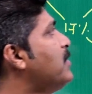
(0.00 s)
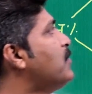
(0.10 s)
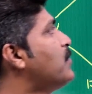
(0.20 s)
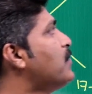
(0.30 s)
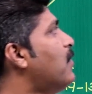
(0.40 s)

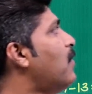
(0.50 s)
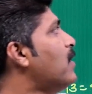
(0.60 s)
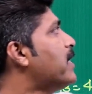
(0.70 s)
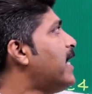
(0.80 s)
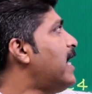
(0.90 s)

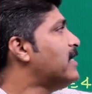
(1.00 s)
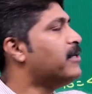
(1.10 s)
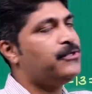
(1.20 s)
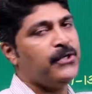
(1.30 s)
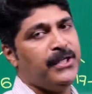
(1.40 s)
sold
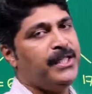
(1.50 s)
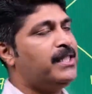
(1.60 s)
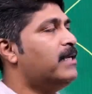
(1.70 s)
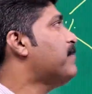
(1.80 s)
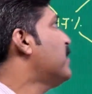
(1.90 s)
at
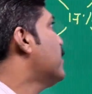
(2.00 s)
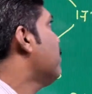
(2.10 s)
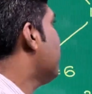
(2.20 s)
23%